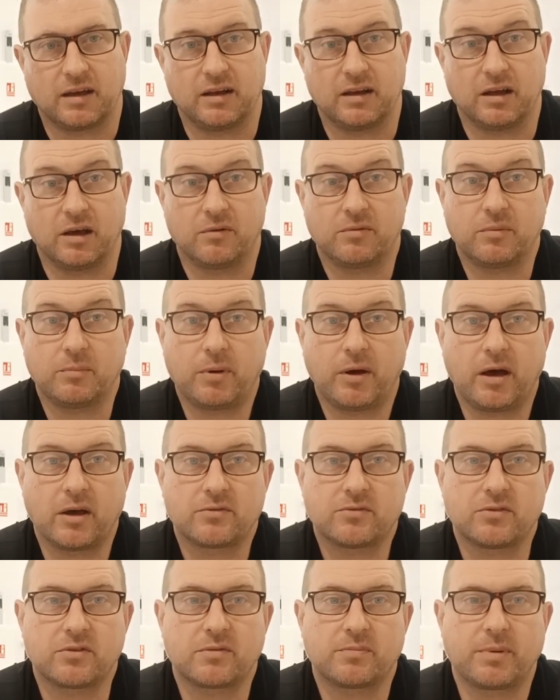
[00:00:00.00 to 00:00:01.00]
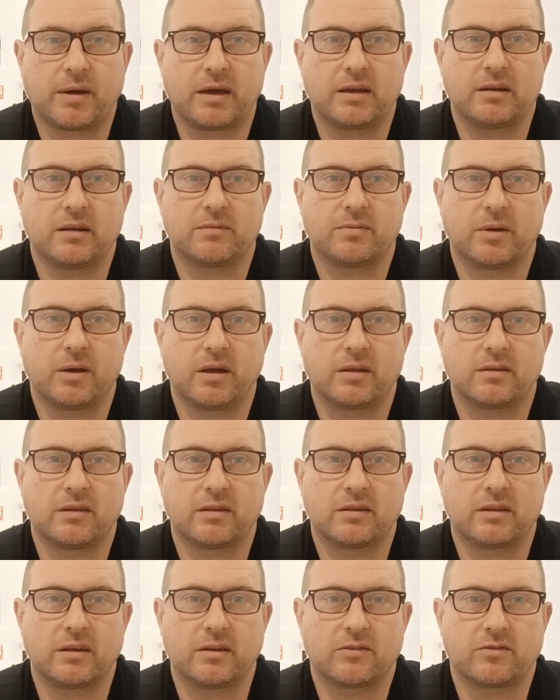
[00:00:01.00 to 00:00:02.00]
other parts of Spain, I've heard
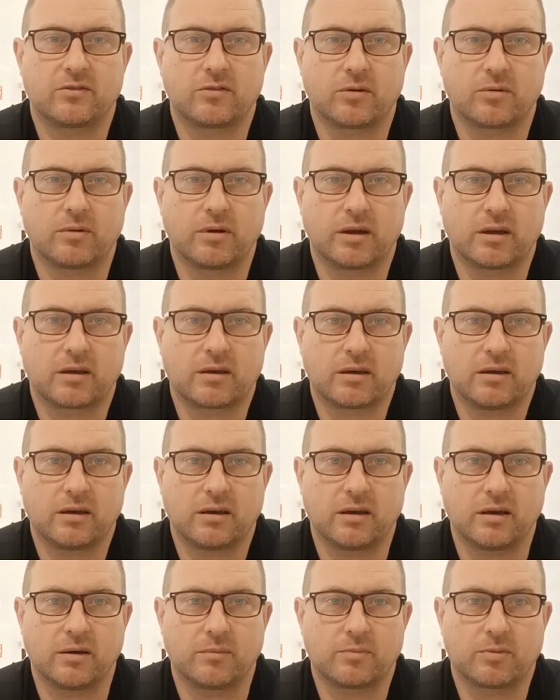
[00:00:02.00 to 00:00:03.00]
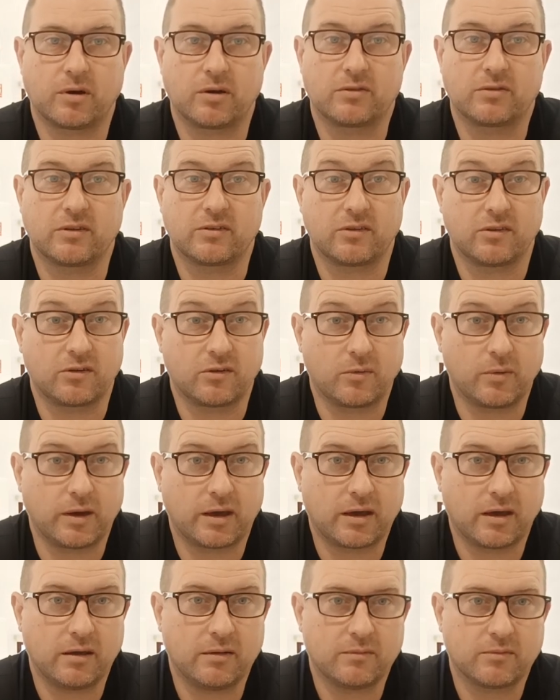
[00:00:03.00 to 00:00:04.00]
that the historic process is
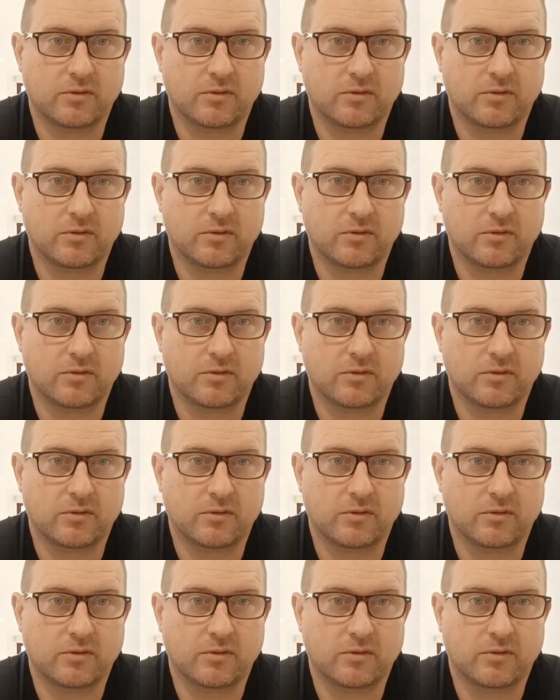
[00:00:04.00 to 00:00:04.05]
quicker.